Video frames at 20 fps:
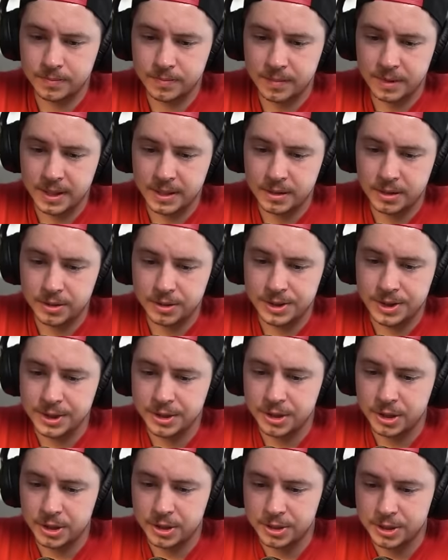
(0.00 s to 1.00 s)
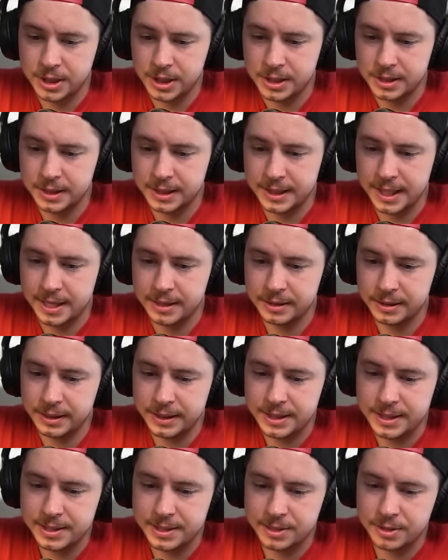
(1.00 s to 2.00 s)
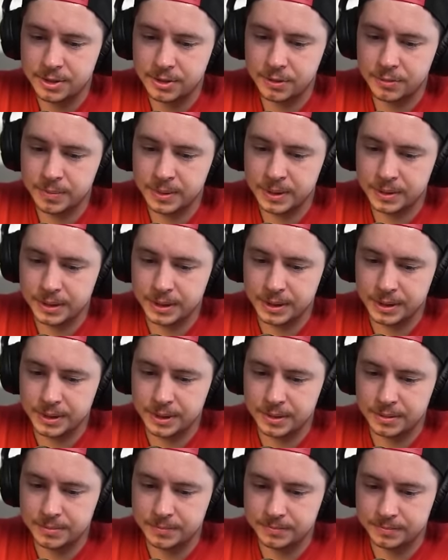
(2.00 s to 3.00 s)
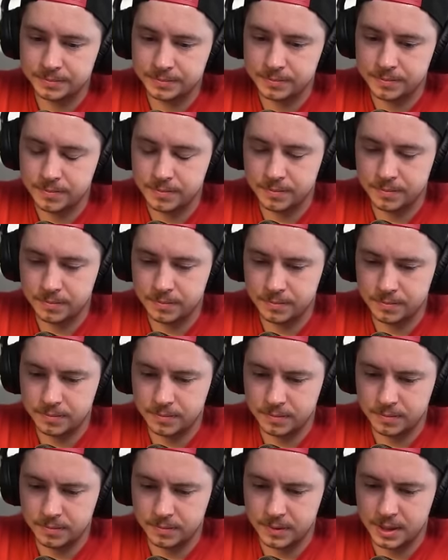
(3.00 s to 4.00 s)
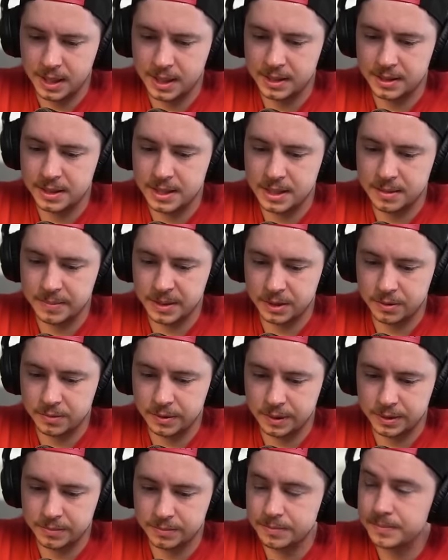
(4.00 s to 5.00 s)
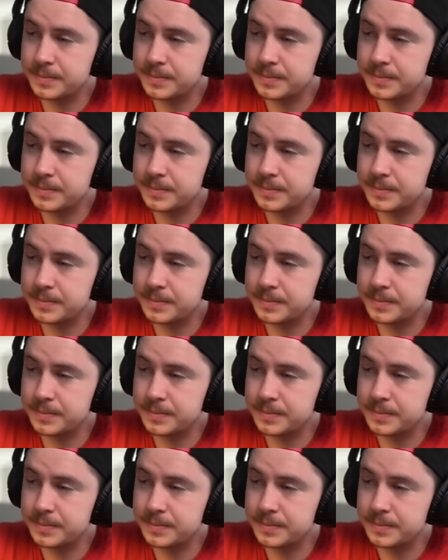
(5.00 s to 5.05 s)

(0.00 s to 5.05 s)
That RC charge got like at least 2 buildings. And the enemy Queen.